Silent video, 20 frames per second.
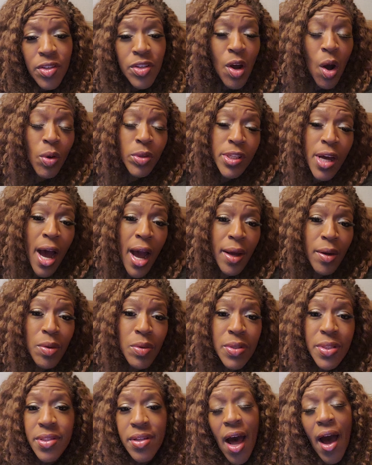No
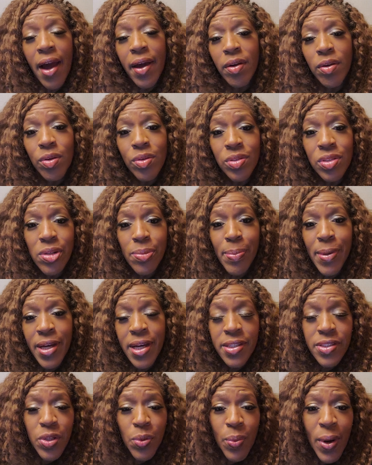titles, titles
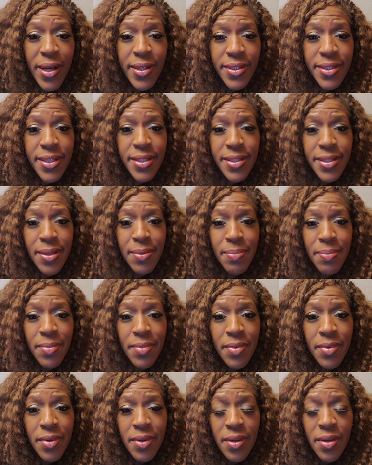because of racism.
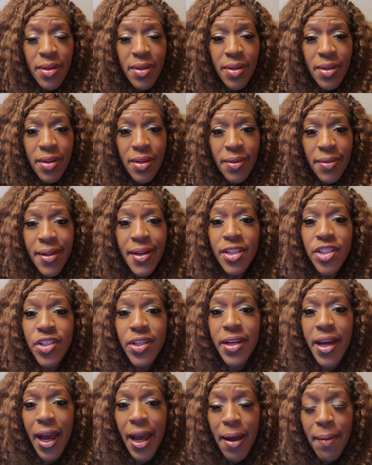Then
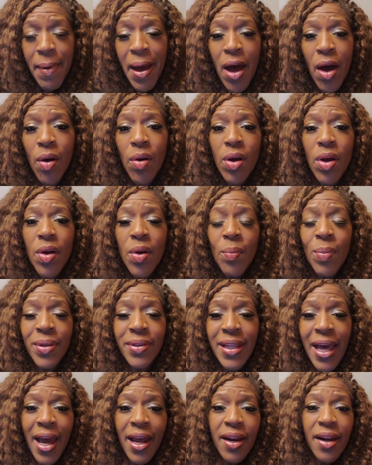she came out
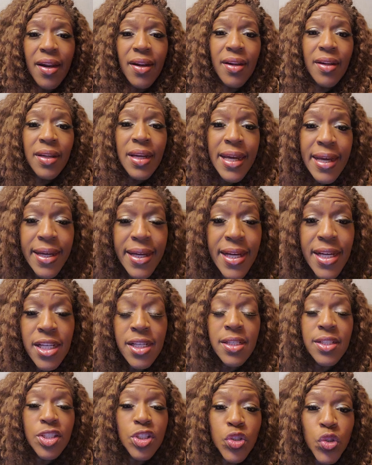with that
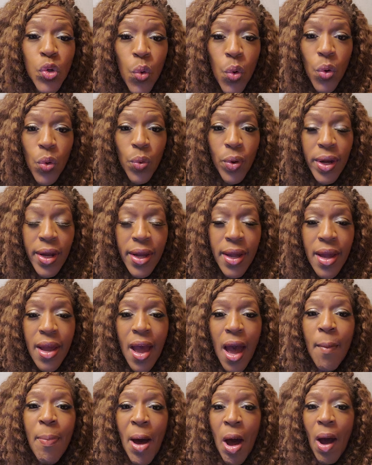leaky story
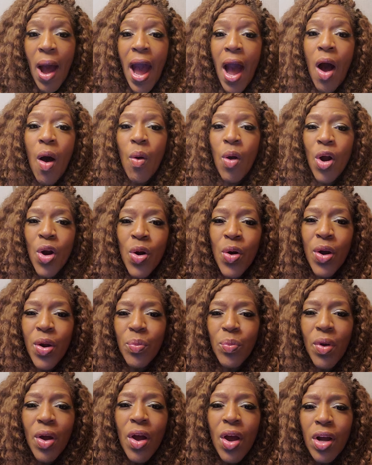about how her
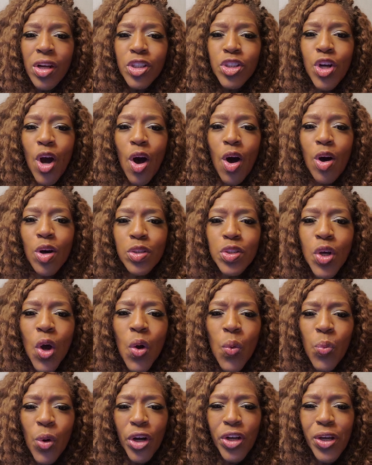and Charles
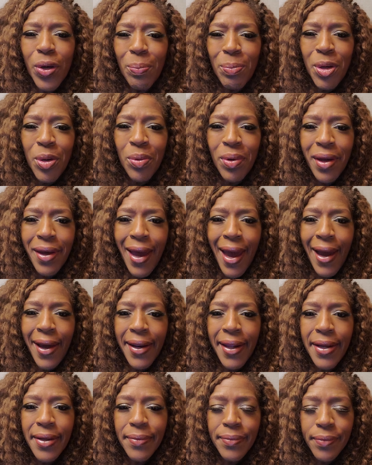were
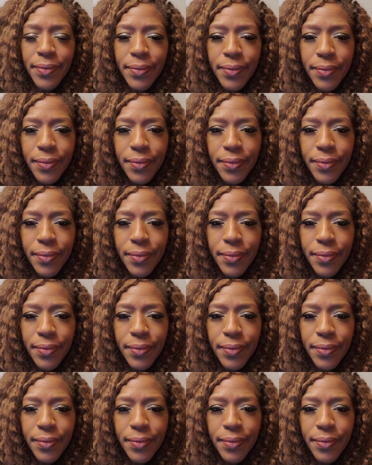communicating.